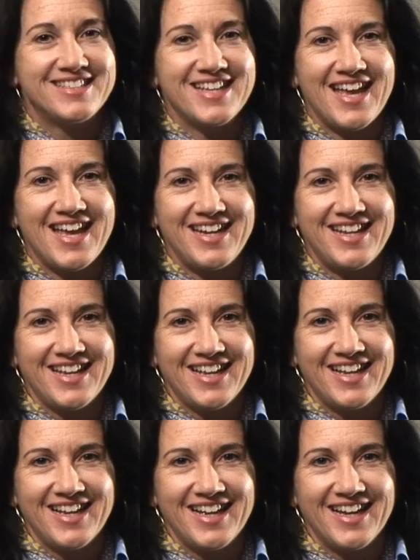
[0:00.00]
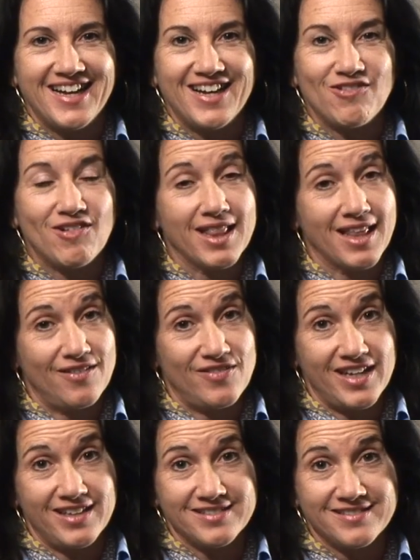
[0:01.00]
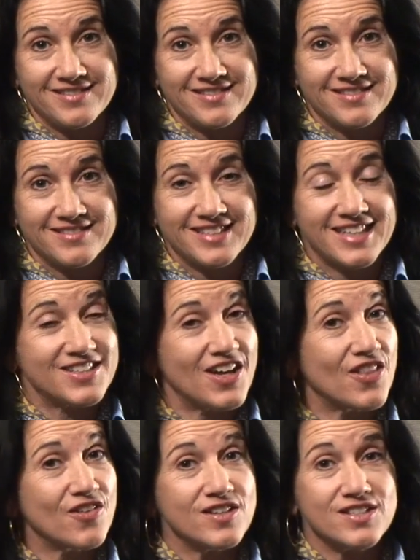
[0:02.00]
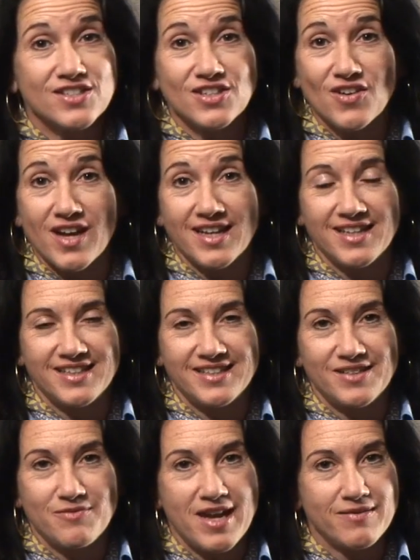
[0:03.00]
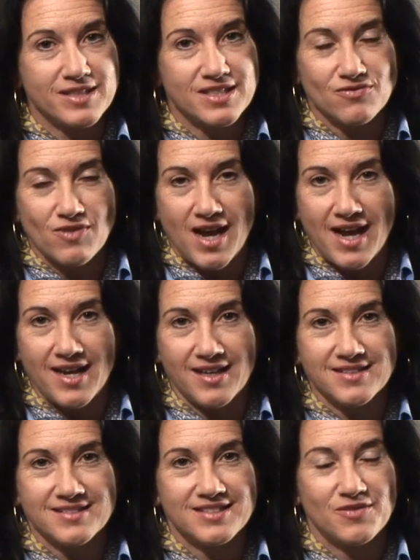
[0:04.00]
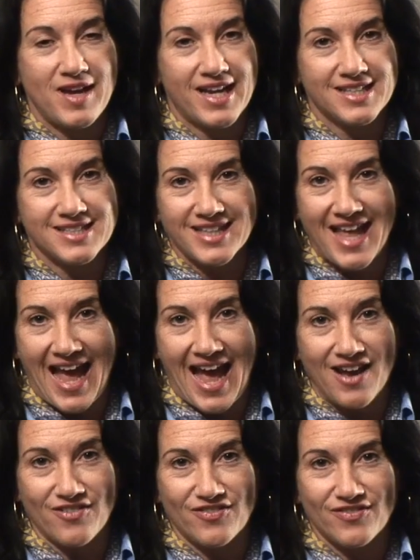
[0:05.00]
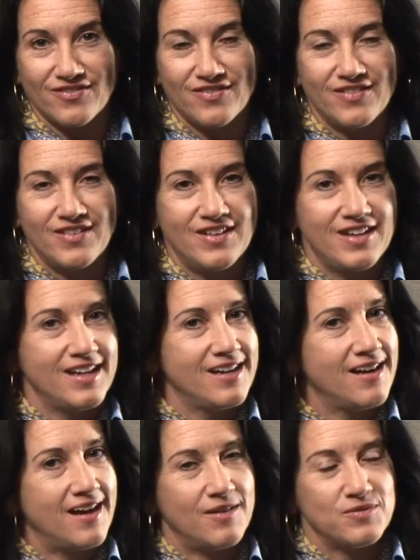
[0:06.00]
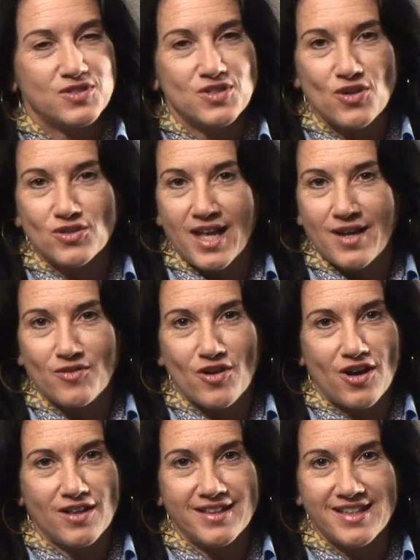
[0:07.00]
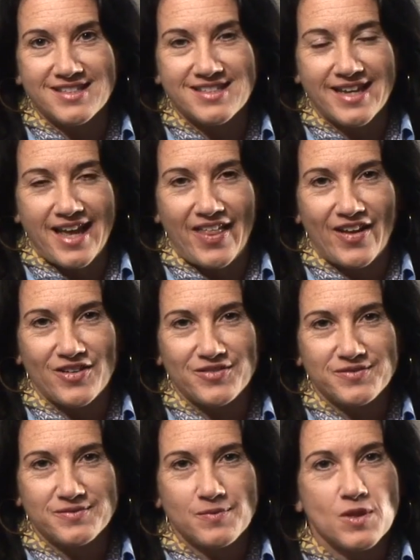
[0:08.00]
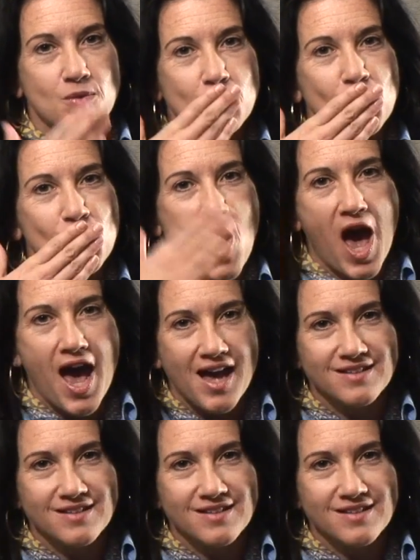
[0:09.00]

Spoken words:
Sid, we love you. That's all there is to it. You make me smile, you make us laugh. I'm so glad we're all in this together. Mwah.